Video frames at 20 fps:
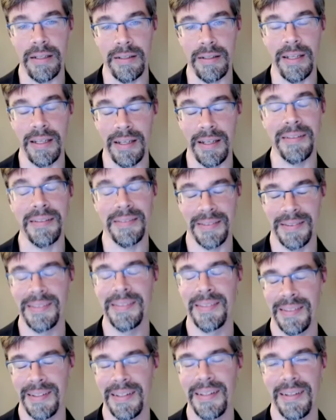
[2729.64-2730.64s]
Yeah.
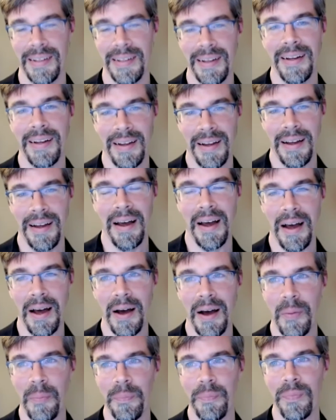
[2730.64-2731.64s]

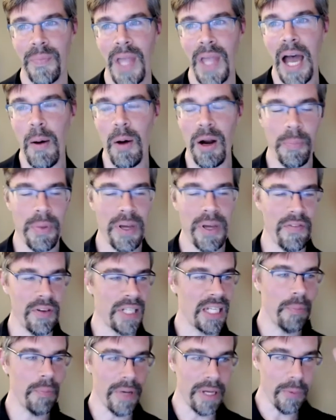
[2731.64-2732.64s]
I want to pivot a
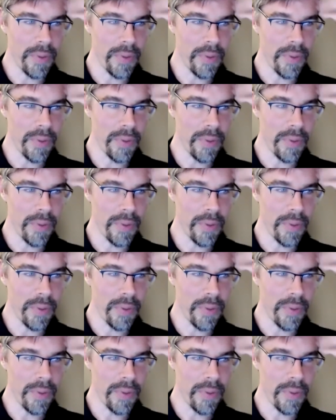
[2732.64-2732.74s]
little bit